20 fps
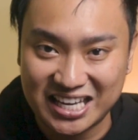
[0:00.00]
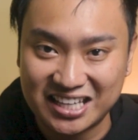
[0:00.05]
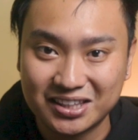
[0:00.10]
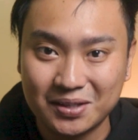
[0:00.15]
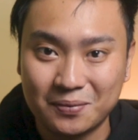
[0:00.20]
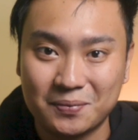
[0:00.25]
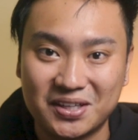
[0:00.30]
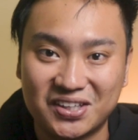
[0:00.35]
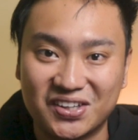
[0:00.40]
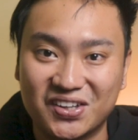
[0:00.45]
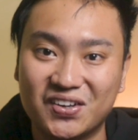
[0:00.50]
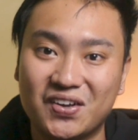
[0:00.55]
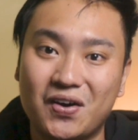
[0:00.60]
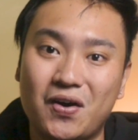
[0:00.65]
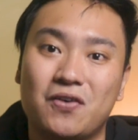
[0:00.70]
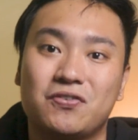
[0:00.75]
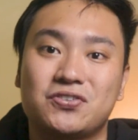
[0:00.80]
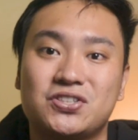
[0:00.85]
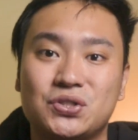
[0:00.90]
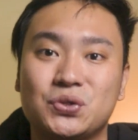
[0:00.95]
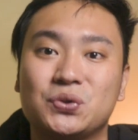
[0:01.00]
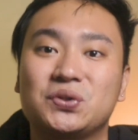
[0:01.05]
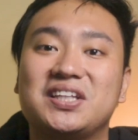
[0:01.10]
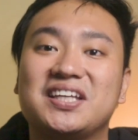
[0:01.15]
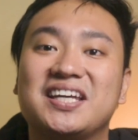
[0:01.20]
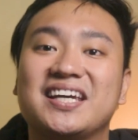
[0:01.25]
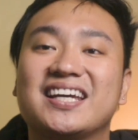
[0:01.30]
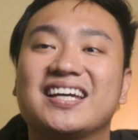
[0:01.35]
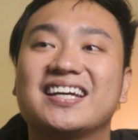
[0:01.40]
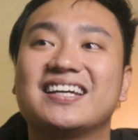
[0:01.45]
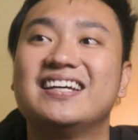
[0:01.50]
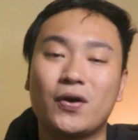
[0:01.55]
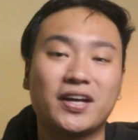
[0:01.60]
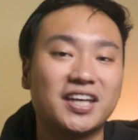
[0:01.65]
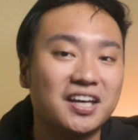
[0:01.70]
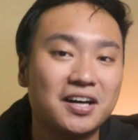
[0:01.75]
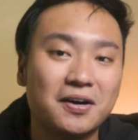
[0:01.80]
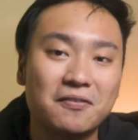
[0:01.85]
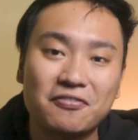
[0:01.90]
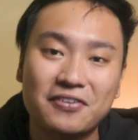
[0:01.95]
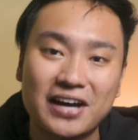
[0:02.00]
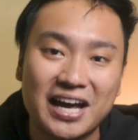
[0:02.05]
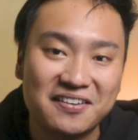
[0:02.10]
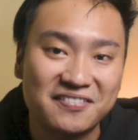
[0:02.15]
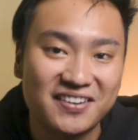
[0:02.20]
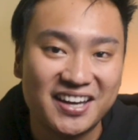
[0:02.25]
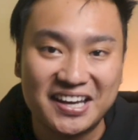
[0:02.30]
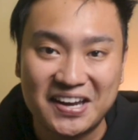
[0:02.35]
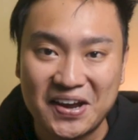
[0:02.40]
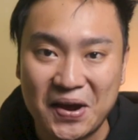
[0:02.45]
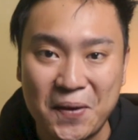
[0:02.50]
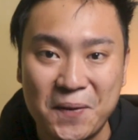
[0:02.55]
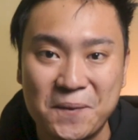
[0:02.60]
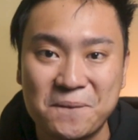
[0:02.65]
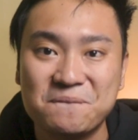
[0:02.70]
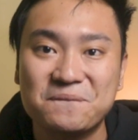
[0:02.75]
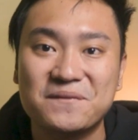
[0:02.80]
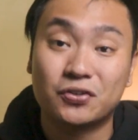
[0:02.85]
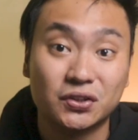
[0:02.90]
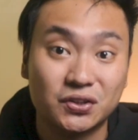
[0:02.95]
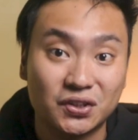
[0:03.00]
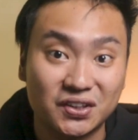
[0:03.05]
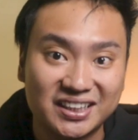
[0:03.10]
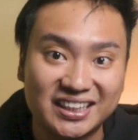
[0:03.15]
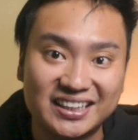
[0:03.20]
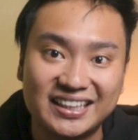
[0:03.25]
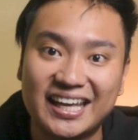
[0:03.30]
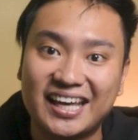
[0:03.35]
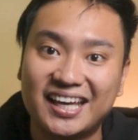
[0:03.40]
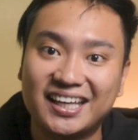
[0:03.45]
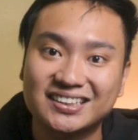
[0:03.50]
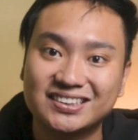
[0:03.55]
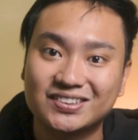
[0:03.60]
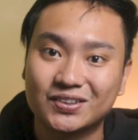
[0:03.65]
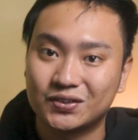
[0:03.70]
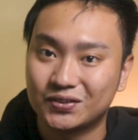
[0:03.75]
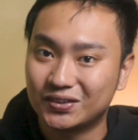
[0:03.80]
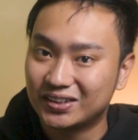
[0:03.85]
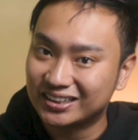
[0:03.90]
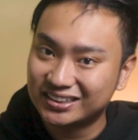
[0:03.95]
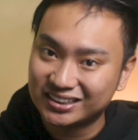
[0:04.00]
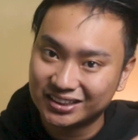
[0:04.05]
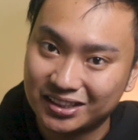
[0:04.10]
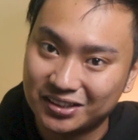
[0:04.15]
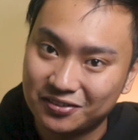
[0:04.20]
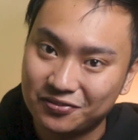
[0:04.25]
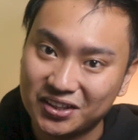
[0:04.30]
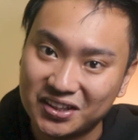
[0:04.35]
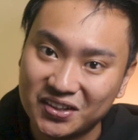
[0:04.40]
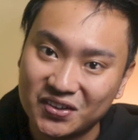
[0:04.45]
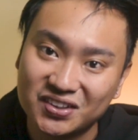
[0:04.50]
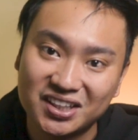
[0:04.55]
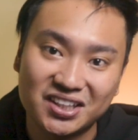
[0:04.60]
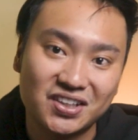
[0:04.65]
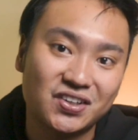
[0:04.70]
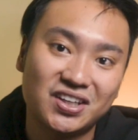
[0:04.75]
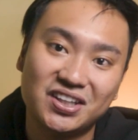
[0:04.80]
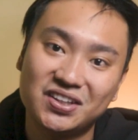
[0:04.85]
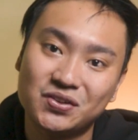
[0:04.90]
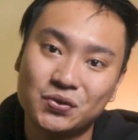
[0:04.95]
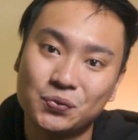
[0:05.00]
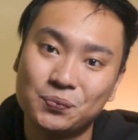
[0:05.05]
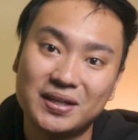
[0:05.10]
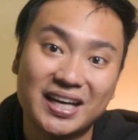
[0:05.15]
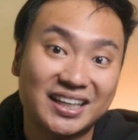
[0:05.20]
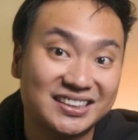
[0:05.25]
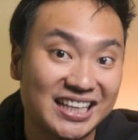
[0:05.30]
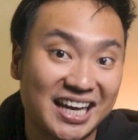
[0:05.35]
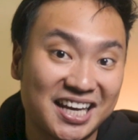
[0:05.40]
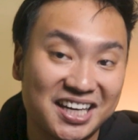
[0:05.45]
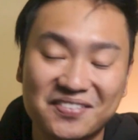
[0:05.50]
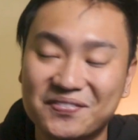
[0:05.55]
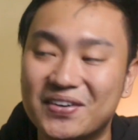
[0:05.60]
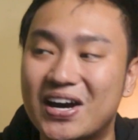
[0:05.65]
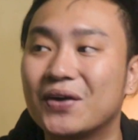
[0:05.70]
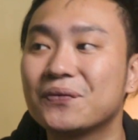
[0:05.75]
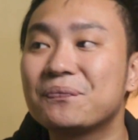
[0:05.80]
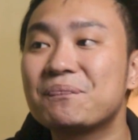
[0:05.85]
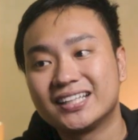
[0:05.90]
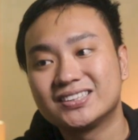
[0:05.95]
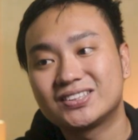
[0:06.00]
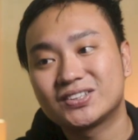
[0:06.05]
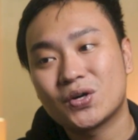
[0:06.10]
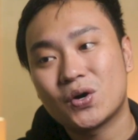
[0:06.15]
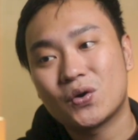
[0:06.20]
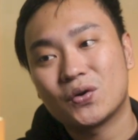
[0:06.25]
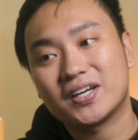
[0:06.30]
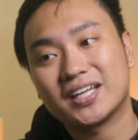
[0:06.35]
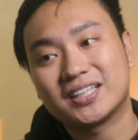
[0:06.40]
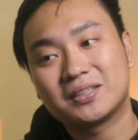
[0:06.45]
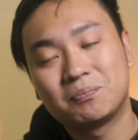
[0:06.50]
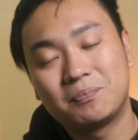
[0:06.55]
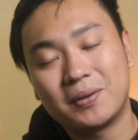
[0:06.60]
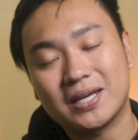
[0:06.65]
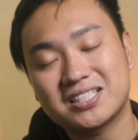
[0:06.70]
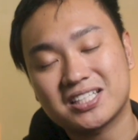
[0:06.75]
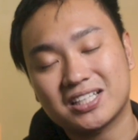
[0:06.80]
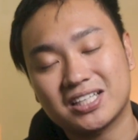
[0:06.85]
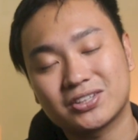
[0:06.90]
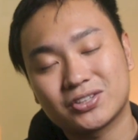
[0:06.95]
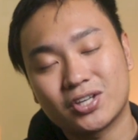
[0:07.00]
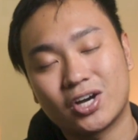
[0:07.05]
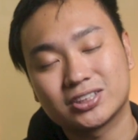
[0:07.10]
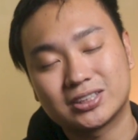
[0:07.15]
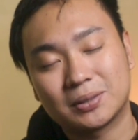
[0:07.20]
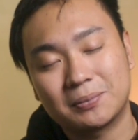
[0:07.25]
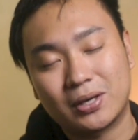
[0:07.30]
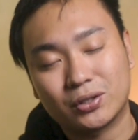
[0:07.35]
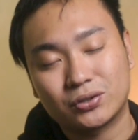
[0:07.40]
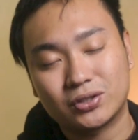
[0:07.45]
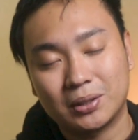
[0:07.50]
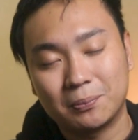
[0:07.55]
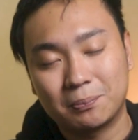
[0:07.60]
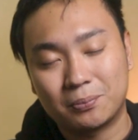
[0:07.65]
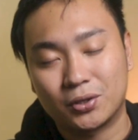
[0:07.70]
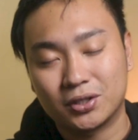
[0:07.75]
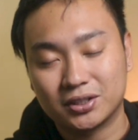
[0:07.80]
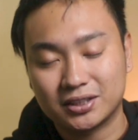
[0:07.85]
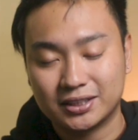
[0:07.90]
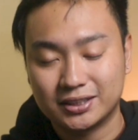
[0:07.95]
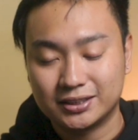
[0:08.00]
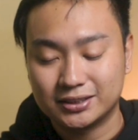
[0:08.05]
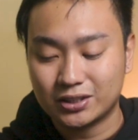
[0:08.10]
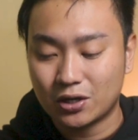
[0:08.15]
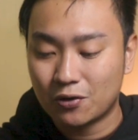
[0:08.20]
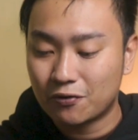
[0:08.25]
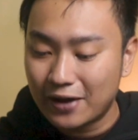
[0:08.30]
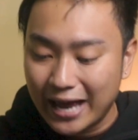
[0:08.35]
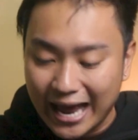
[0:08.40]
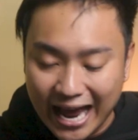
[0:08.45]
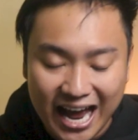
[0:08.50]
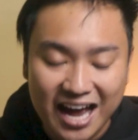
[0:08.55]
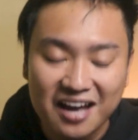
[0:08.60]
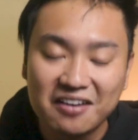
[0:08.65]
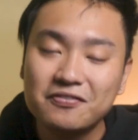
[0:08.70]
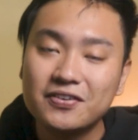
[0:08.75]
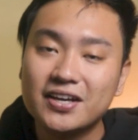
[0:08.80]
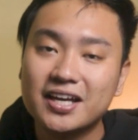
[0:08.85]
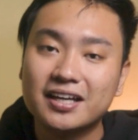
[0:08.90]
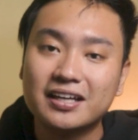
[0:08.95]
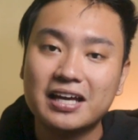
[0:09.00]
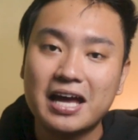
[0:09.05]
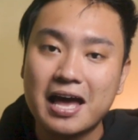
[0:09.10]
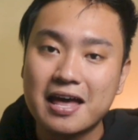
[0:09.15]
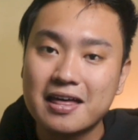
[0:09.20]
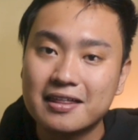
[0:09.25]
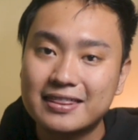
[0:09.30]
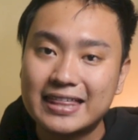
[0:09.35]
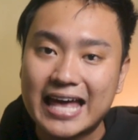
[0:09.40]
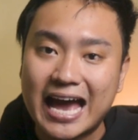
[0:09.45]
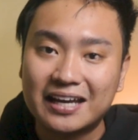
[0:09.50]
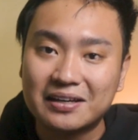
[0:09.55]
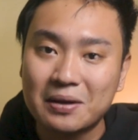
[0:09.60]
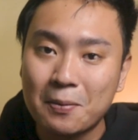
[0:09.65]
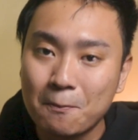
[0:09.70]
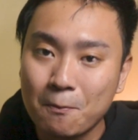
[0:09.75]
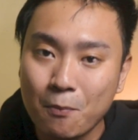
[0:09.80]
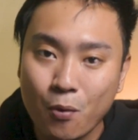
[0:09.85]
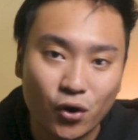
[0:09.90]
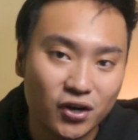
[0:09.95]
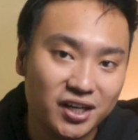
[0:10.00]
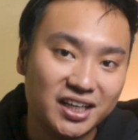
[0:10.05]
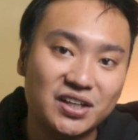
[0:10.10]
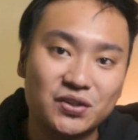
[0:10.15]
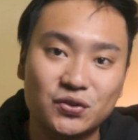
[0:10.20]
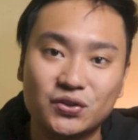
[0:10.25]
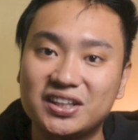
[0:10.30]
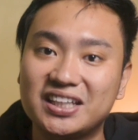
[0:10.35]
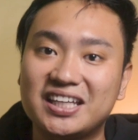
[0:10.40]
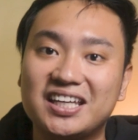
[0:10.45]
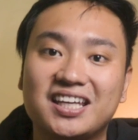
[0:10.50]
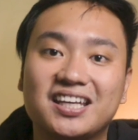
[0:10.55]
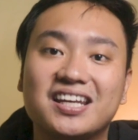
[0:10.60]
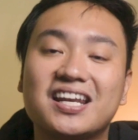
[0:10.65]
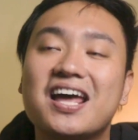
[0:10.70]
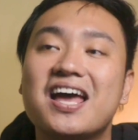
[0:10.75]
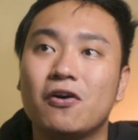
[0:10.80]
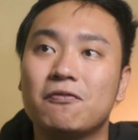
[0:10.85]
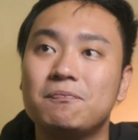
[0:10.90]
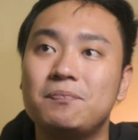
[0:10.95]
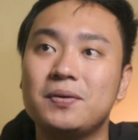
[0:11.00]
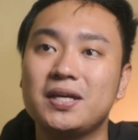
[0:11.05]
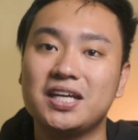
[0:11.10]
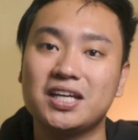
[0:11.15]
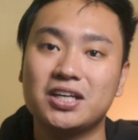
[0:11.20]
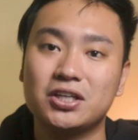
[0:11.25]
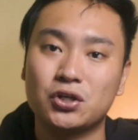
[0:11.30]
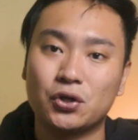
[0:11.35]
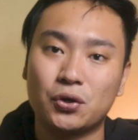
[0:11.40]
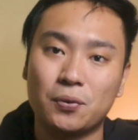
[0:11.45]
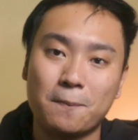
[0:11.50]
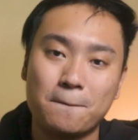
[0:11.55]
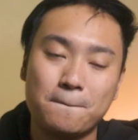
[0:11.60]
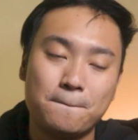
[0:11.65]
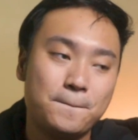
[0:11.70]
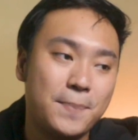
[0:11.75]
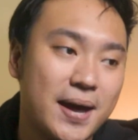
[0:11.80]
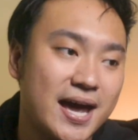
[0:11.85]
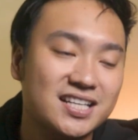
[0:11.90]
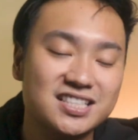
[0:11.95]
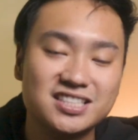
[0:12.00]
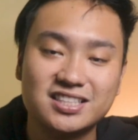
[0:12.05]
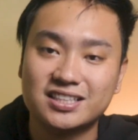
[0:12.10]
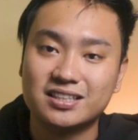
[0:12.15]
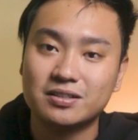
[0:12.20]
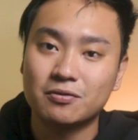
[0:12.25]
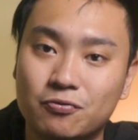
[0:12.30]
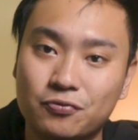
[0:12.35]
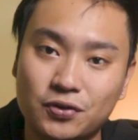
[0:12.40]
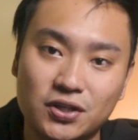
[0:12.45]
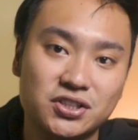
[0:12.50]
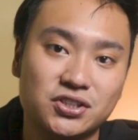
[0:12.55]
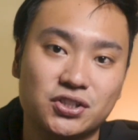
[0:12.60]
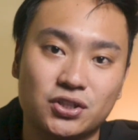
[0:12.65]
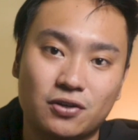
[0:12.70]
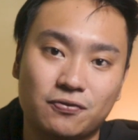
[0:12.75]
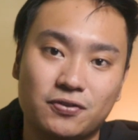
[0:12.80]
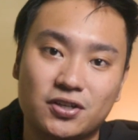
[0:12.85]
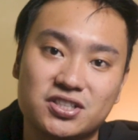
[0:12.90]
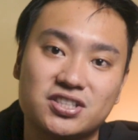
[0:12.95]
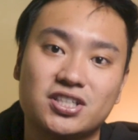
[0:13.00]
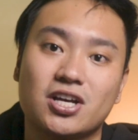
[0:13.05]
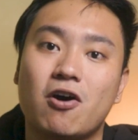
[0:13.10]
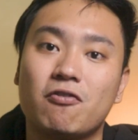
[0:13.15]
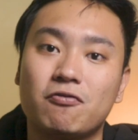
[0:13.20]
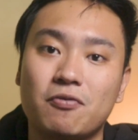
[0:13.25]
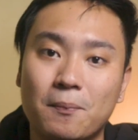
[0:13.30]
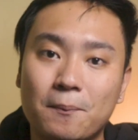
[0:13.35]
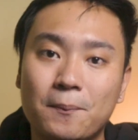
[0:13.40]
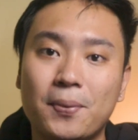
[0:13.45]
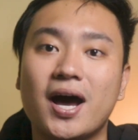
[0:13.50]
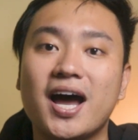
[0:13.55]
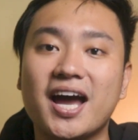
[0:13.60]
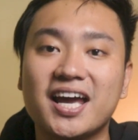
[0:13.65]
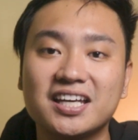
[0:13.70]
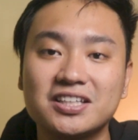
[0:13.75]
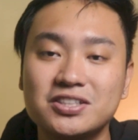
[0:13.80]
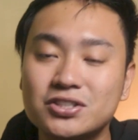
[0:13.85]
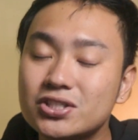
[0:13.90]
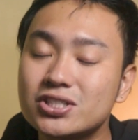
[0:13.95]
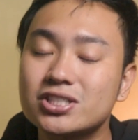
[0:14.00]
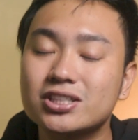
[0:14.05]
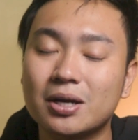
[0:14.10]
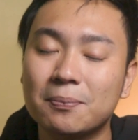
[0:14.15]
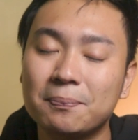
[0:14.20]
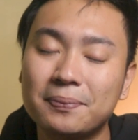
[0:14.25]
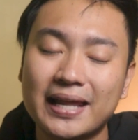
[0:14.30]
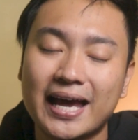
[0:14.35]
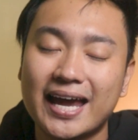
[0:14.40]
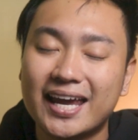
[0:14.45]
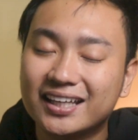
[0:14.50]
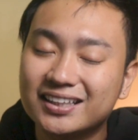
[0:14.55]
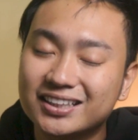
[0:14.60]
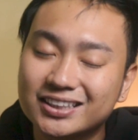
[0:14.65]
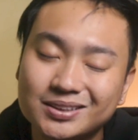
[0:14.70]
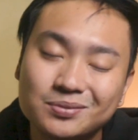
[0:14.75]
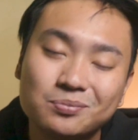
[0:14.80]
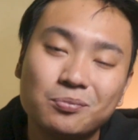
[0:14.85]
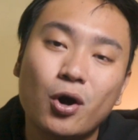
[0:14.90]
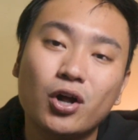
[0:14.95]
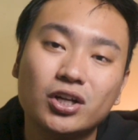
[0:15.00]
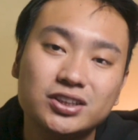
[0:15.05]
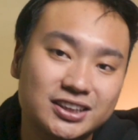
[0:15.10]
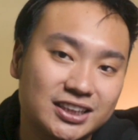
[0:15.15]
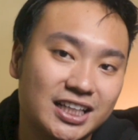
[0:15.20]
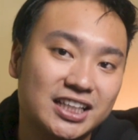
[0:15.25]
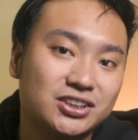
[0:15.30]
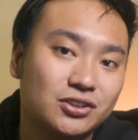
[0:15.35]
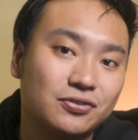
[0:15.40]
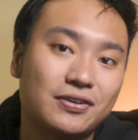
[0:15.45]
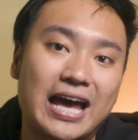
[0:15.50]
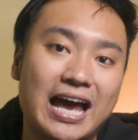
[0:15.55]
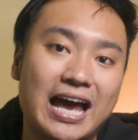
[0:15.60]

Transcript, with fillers: in the middle of shooting, waking up 5 a.m. for 30 days. So it's a video that you need to be excited about. And so it basically talks about the importance of having having that morning routine of being your best version of yourself by just applying the small change of